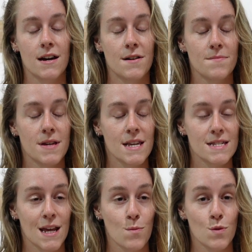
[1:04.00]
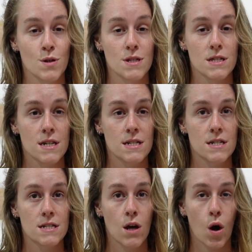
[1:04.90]
Um, his name was
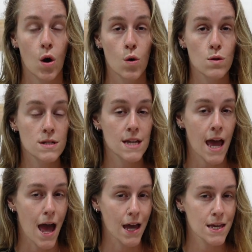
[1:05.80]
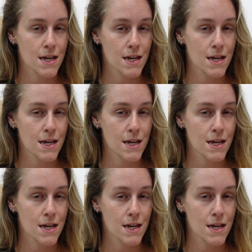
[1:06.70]
Toltech